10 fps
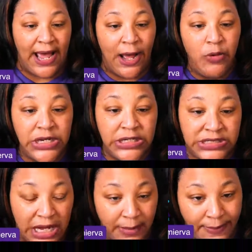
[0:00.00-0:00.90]
I want to
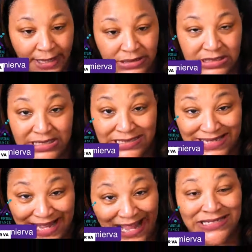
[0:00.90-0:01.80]
talk about the
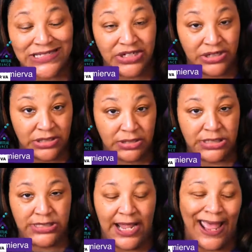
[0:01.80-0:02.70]

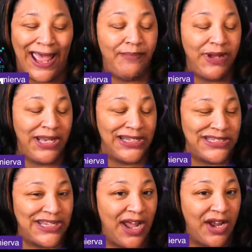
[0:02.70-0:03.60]
disasters that happen
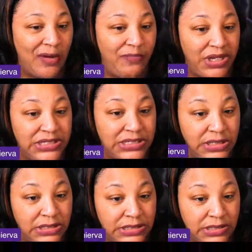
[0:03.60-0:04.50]
inside our
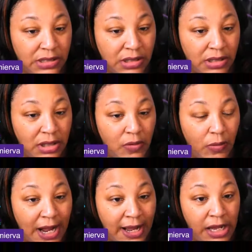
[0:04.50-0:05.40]
business,
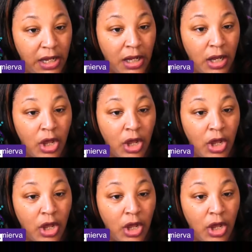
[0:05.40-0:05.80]
right?